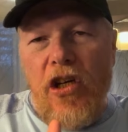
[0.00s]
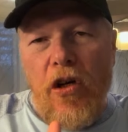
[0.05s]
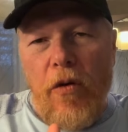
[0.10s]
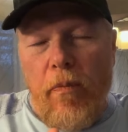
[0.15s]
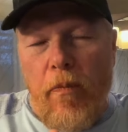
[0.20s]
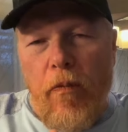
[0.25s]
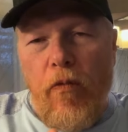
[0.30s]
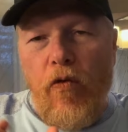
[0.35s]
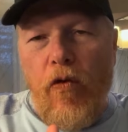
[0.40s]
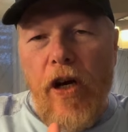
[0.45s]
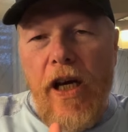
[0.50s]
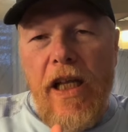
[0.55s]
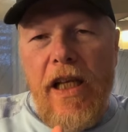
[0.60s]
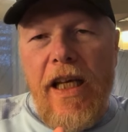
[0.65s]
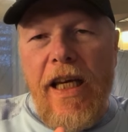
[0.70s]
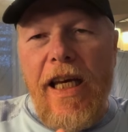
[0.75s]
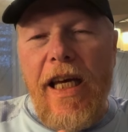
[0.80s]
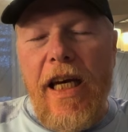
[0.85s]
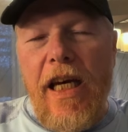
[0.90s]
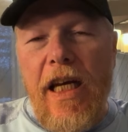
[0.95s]
you're
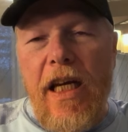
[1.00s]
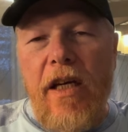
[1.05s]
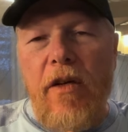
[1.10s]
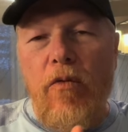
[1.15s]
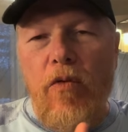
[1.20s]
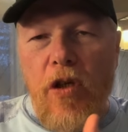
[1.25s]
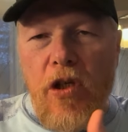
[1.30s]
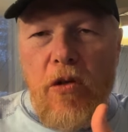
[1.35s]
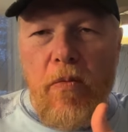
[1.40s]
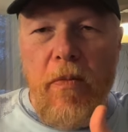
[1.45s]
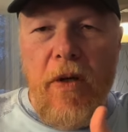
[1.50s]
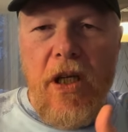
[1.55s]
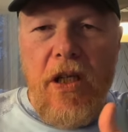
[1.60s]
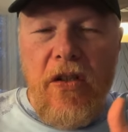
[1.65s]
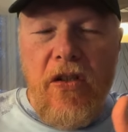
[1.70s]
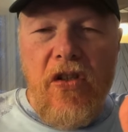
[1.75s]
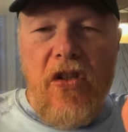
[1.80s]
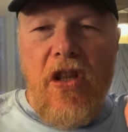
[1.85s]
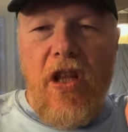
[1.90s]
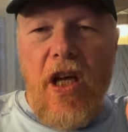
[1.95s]
reeling it in, which
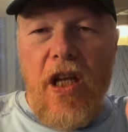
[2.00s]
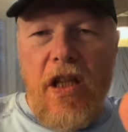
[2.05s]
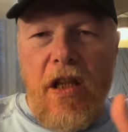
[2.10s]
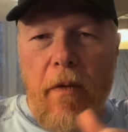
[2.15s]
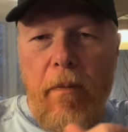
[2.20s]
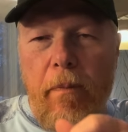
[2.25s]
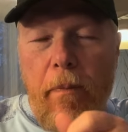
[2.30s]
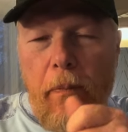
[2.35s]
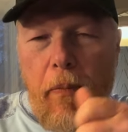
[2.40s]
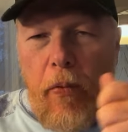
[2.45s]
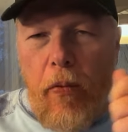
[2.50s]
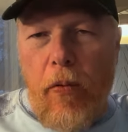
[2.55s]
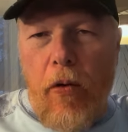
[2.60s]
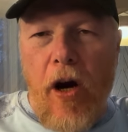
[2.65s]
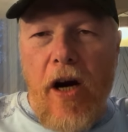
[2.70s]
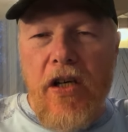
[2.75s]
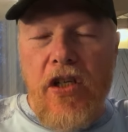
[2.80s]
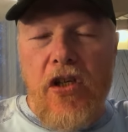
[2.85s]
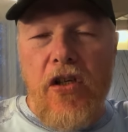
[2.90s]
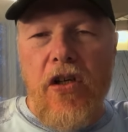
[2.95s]
means that the
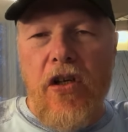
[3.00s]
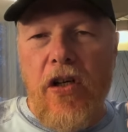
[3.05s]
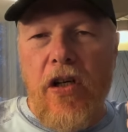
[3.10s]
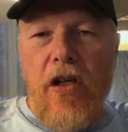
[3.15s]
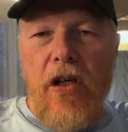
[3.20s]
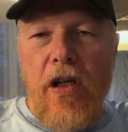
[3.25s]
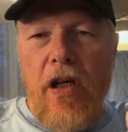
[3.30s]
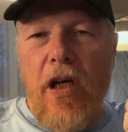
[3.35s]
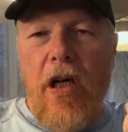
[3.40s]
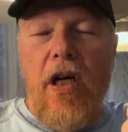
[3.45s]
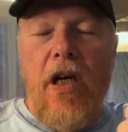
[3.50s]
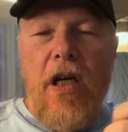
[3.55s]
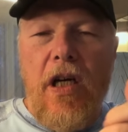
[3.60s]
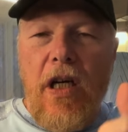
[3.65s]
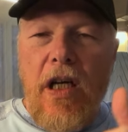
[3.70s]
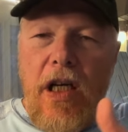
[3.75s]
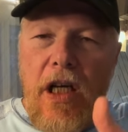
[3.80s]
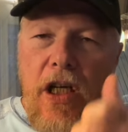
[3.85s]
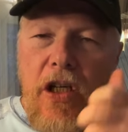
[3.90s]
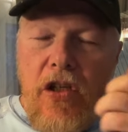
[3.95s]
pressure
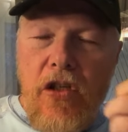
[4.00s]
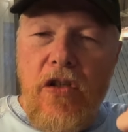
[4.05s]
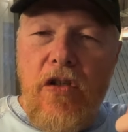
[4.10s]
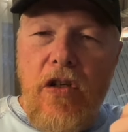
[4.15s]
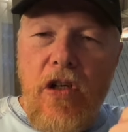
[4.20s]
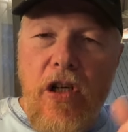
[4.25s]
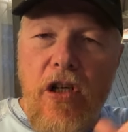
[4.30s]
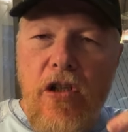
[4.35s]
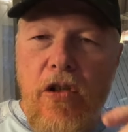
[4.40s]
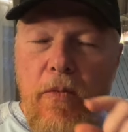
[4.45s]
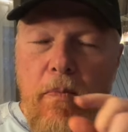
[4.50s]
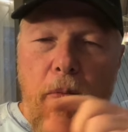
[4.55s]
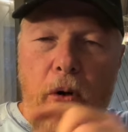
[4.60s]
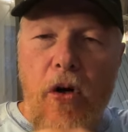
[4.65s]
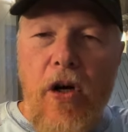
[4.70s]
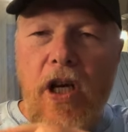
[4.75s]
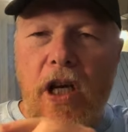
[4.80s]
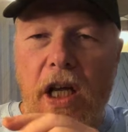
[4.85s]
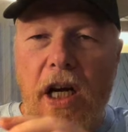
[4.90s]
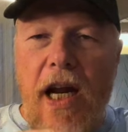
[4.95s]
is
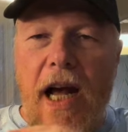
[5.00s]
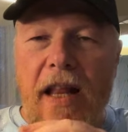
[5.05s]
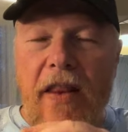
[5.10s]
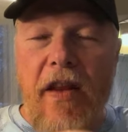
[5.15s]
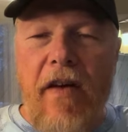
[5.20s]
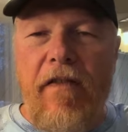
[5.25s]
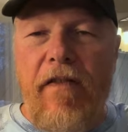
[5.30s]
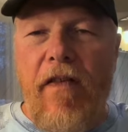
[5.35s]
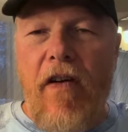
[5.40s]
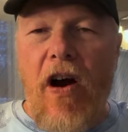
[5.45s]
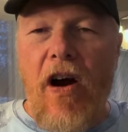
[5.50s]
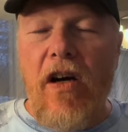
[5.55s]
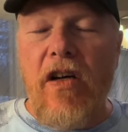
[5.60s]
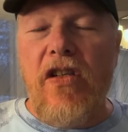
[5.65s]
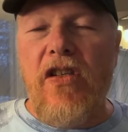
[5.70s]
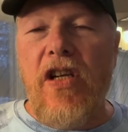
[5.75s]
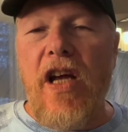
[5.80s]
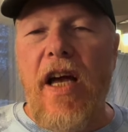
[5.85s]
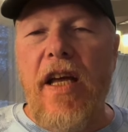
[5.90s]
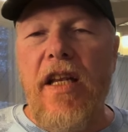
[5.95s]
putting it on the far
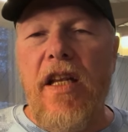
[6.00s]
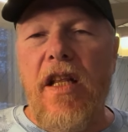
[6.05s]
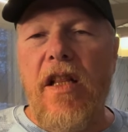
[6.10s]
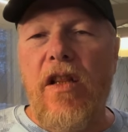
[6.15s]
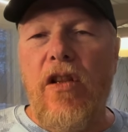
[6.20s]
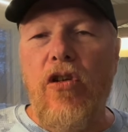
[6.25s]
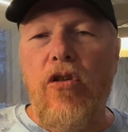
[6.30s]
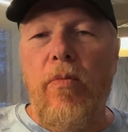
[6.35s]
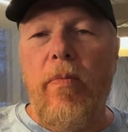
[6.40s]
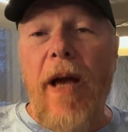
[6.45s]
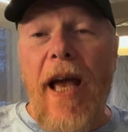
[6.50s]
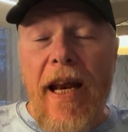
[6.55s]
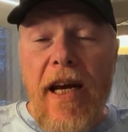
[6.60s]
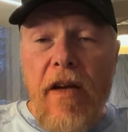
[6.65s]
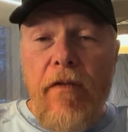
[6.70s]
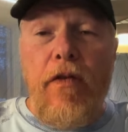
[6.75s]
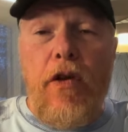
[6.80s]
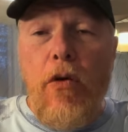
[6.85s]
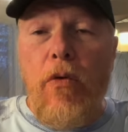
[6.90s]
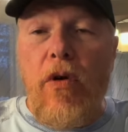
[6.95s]
side of the loop. And
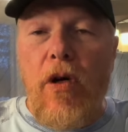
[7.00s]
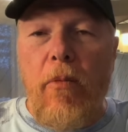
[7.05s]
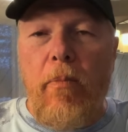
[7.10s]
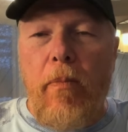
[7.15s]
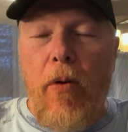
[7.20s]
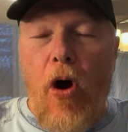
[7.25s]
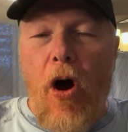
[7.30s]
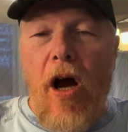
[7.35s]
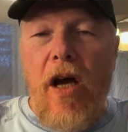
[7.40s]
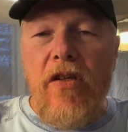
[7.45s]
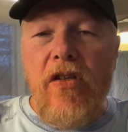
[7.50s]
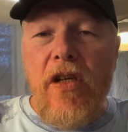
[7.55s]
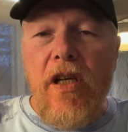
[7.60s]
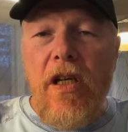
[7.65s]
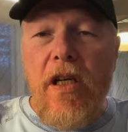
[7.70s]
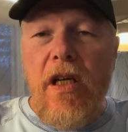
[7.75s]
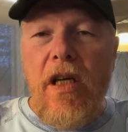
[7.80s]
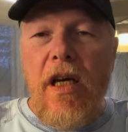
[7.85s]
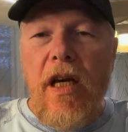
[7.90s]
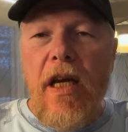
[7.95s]
if you were to pause it,